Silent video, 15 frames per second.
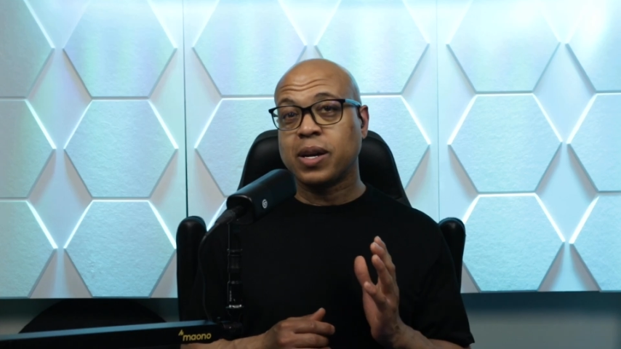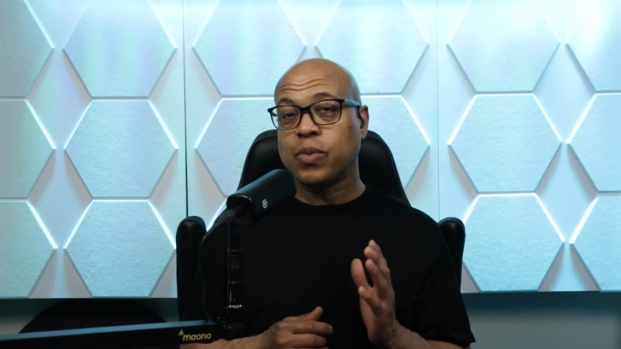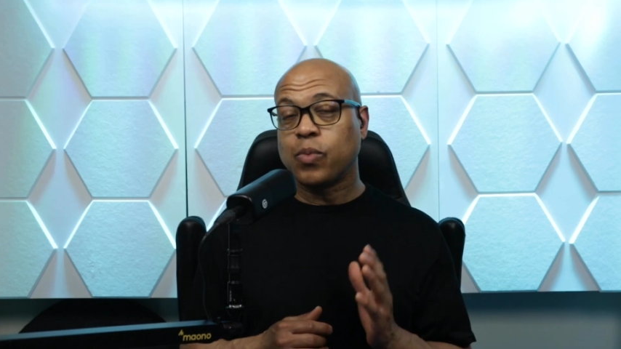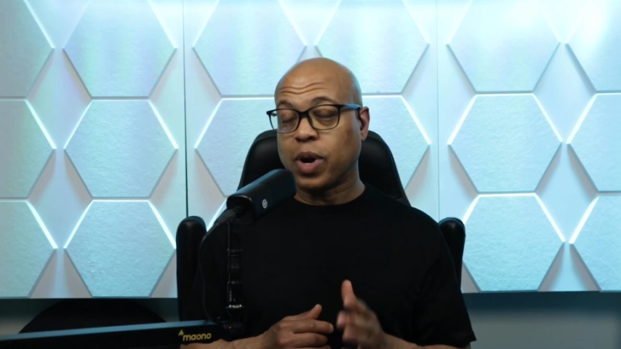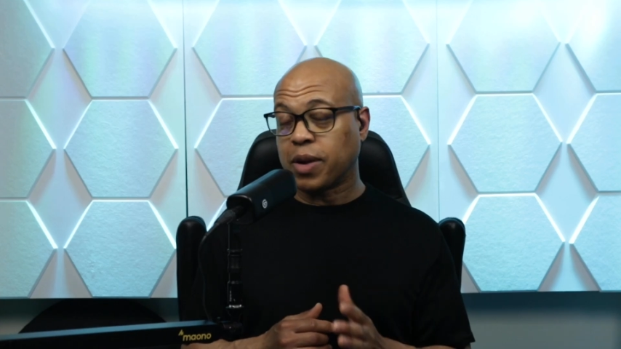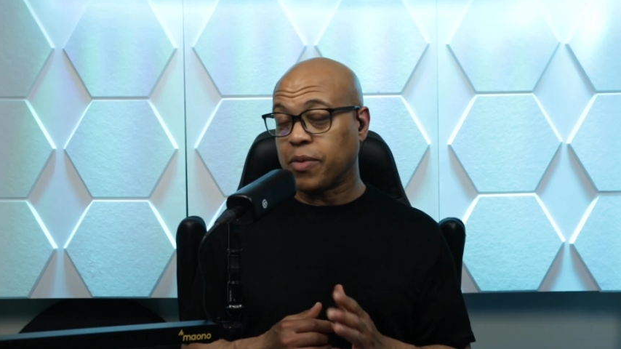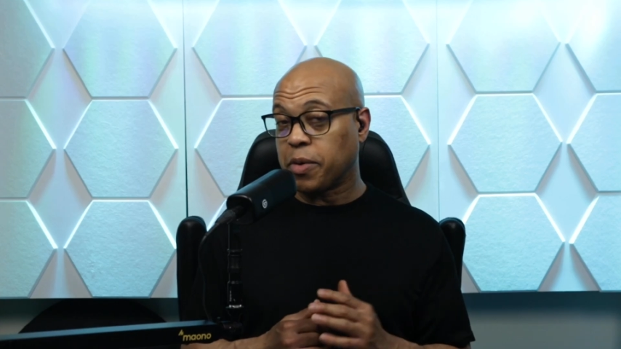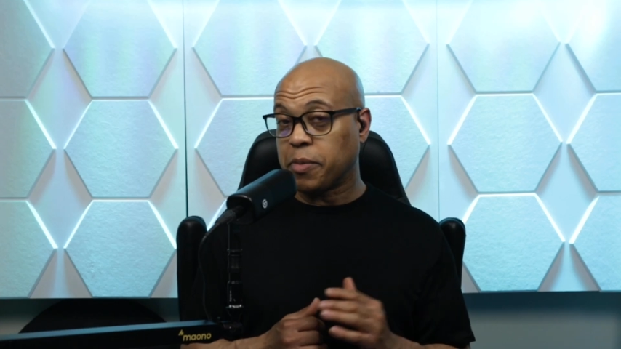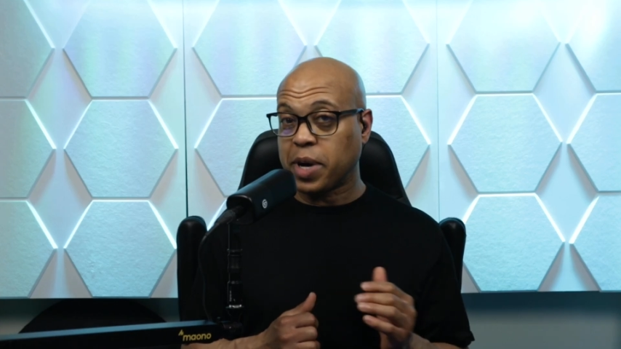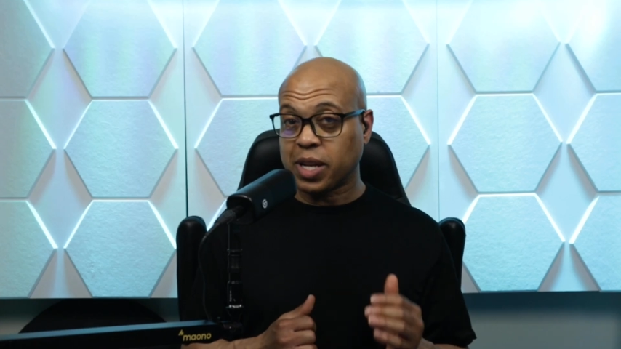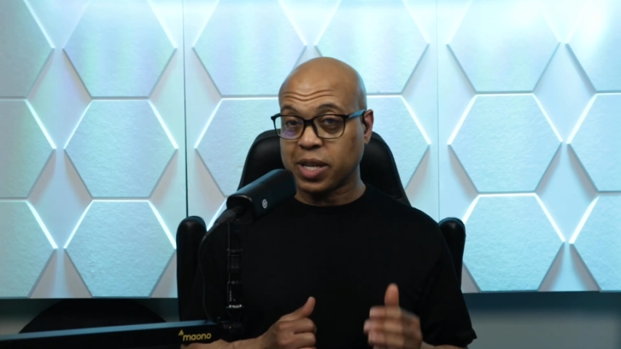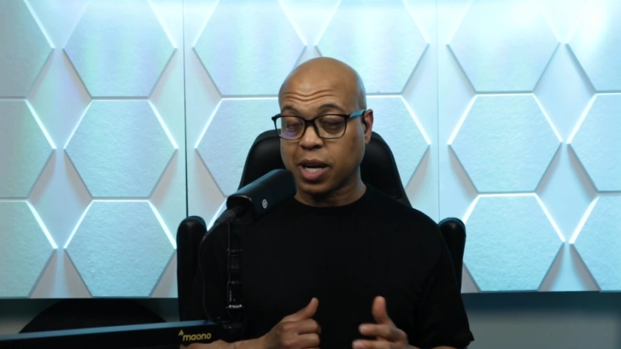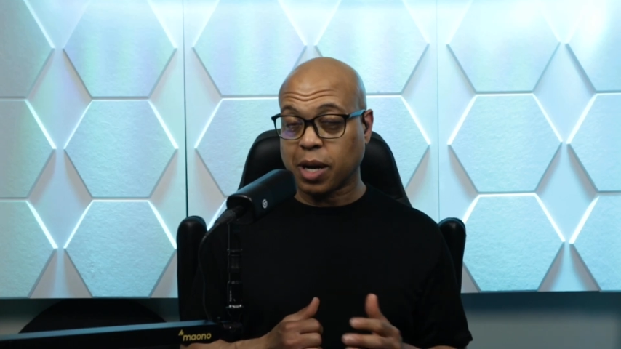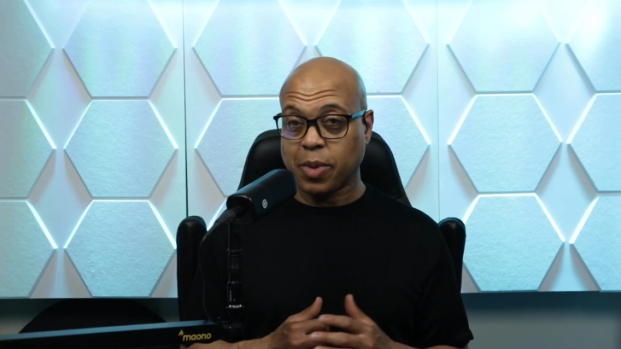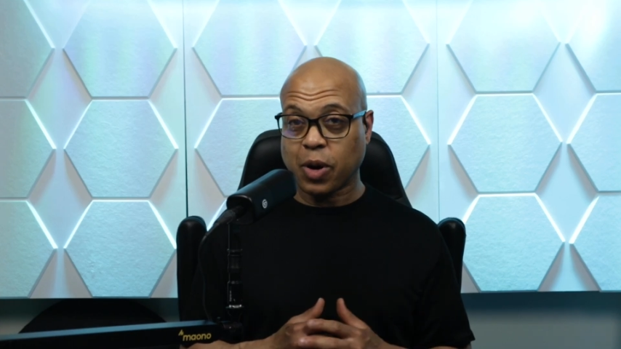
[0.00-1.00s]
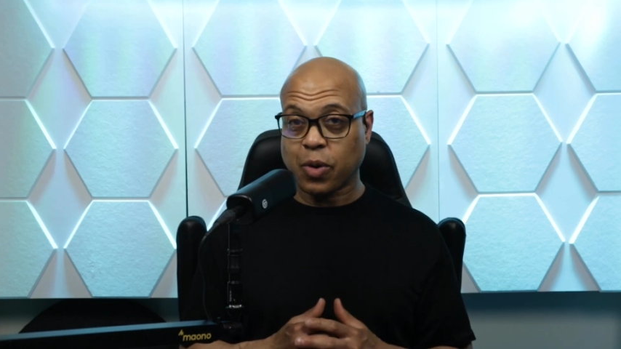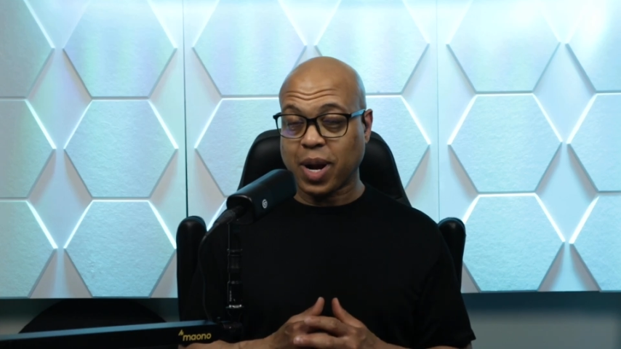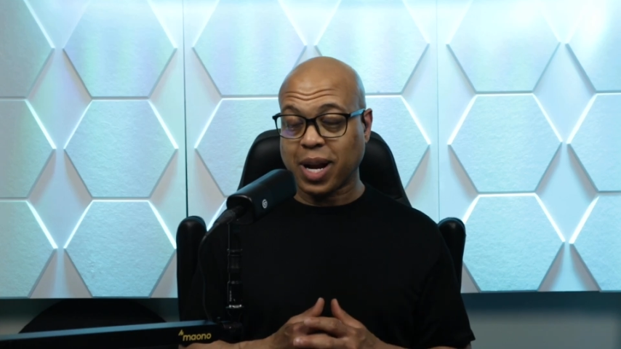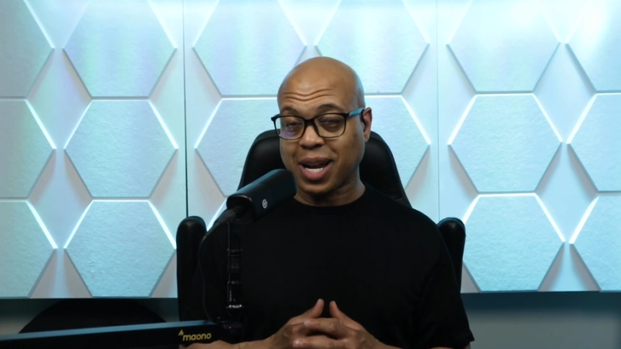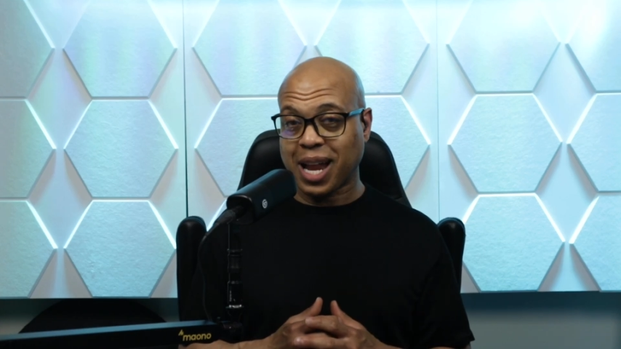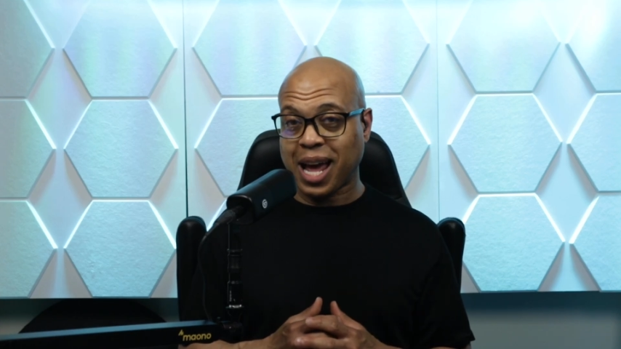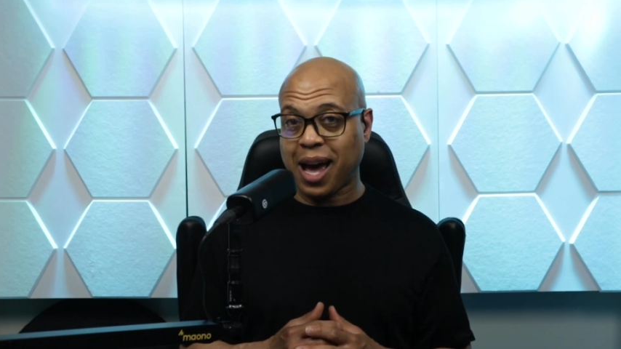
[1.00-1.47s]
One of them I'll talk about
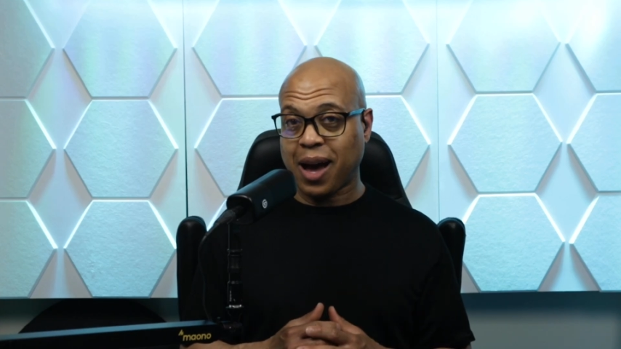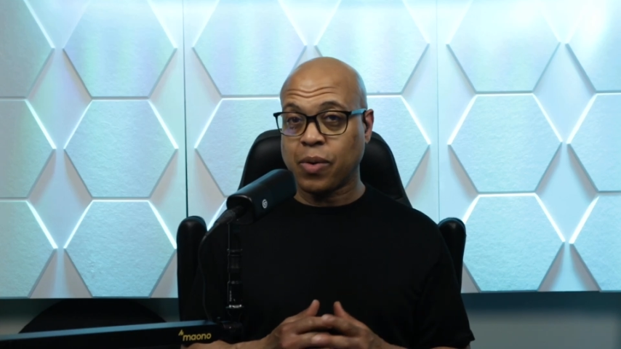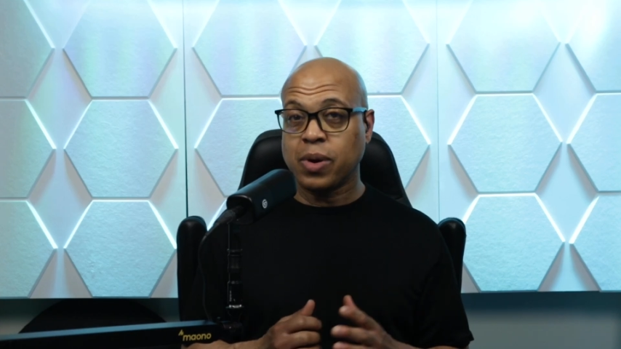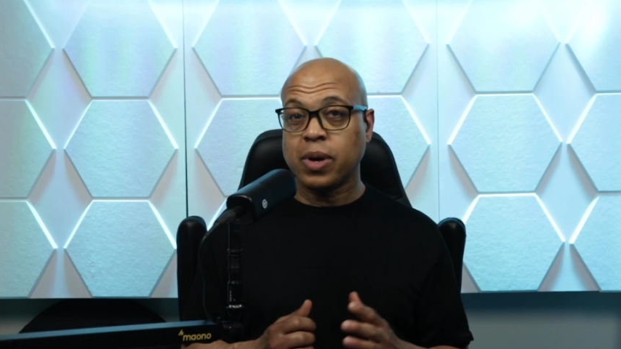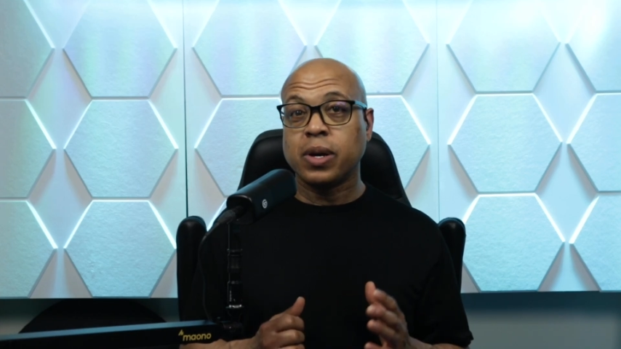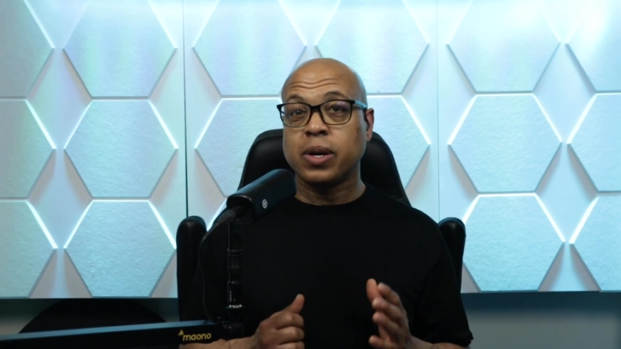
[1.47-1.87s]
right now.